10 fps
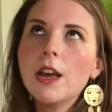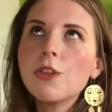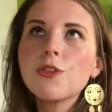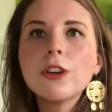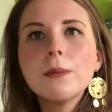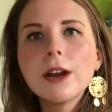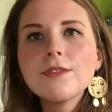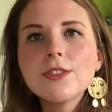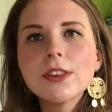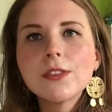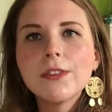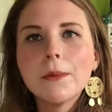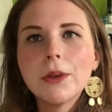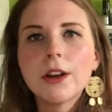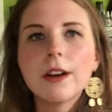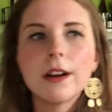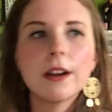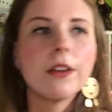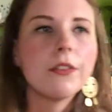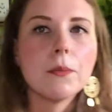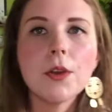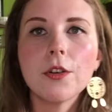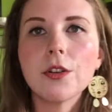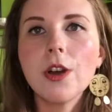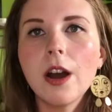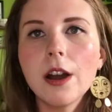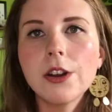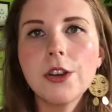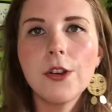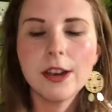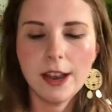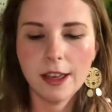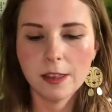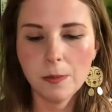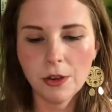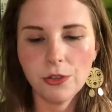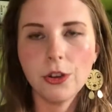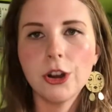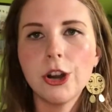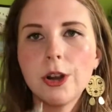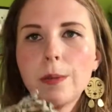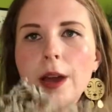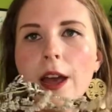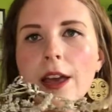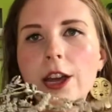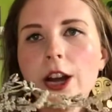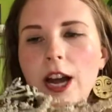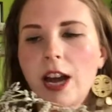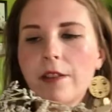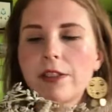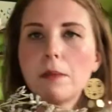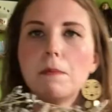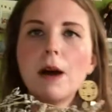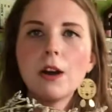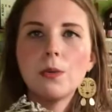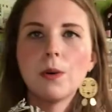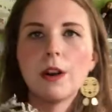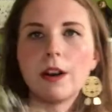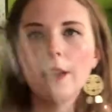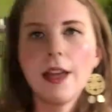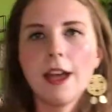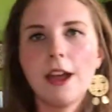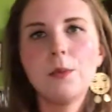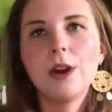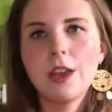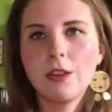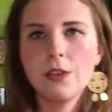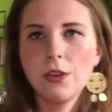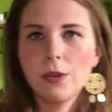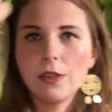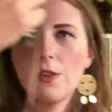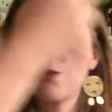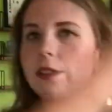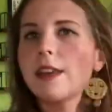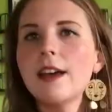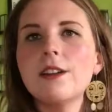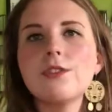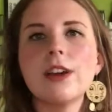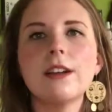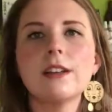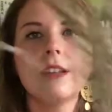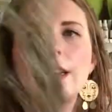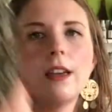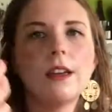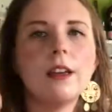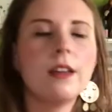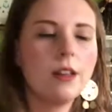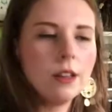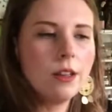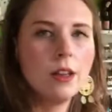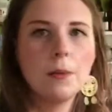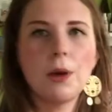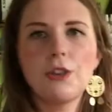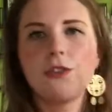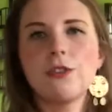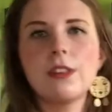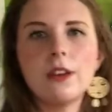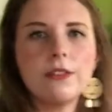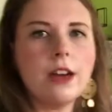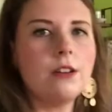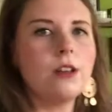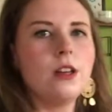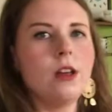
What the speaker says: tree branches from your yard, or you can take a special herb. Here I have some mugwort, and what you do is you just energetically brush yourself down,